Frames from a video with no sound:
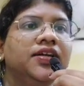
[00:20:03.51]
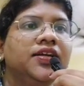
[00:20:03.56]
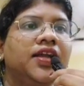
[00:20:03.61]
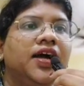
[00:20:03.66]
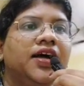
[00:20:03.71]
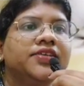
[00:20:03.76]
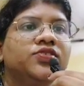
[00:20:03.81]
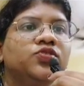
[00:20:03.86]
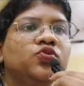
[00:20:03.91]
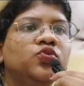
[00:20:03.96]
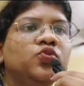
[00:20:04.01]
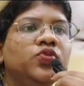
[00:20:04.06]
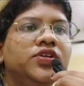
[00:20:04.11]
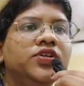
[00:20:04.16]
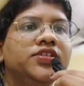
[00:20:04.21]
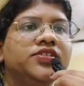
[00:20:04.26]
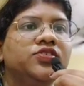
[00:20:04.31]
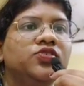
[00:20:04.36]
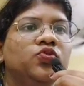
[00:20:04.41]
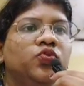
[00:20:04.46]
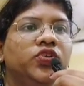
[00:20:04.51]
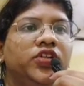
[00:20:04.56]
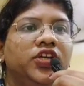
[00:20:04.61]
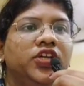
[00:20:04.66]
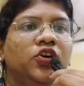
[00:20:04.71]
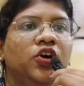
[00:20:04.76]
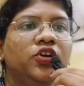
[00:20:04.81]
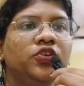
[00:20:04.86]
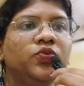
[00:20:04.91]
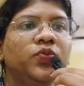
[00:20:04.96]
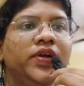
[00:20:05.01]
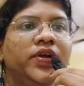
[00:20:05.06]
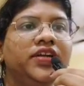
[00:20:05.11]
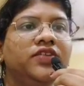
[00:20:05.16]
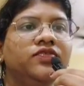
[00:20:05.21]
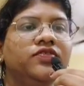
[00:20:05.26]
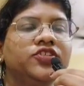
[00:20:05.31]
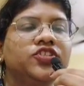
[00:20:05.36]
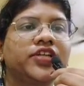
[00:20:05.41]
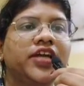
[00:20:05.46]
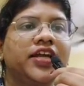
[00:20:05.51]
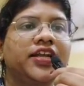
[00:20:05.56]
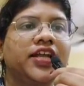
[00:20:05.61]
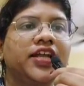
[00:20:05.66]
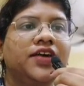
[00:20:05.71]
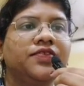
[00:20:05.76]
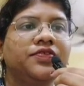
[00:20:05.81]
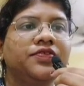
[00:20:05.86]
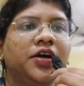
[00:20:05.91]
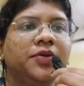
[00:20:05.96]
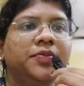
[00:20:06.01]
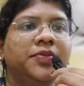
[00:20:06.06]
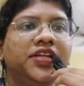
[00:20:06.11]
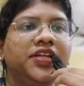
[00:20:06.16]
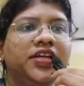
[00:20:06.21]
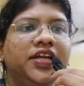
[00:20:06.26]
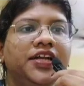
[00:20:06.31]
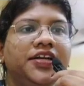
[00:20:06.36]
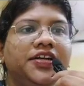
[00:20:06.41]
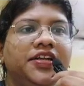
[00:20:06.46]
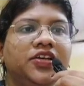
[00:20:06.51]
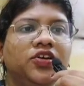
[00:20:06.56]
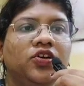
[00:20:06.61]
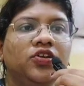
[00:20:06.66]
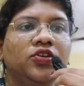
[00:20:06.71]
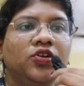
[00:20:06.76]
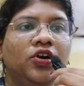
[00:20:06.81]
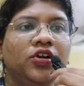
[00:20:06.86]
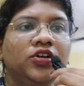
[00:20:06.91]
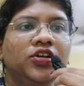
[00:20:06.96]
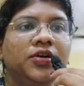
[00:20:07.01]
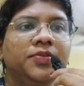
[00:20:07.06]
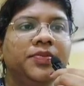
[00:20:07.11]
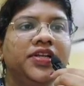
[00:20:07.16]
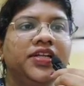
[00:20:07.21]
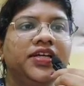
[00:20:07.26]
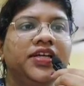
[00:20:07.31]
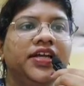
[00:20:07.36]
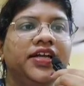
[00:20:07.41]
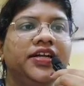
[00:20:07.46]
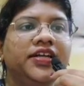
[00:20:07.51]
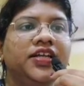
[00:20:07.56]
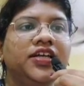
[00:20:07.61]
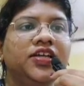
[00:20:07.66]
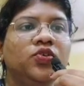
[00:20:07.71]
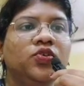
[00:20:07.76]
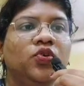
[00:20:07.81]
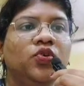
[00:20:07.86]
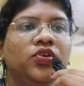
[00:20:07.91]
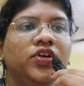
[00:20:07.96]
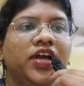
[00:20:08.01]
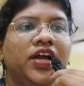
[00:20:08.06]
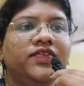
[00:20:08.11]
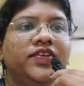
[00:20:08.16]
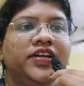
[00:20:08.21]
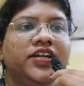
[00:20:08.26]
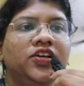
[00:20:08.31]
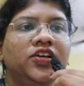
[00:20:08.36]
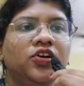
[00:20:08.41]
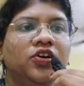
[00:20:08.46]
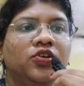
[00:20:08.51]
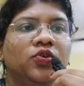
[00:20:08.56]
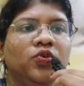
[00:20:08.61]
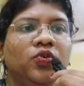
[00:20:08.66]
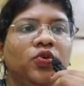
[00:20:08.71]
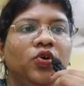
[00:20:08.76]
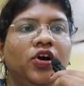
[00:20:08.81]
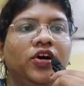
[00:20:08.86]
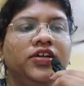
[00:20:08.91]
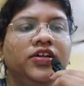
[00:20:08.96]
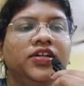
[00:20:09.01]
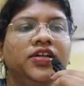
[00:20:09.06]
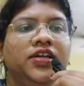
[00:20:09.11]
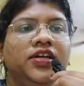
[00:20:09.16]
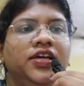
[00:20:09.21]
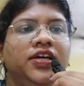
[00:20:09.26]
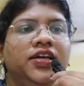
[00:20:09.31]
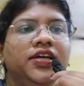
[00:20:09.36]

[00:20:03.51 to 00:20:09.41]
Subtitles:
Class 2 is unicornuate, which can have communicating or non-communicating, no cavity or no horn.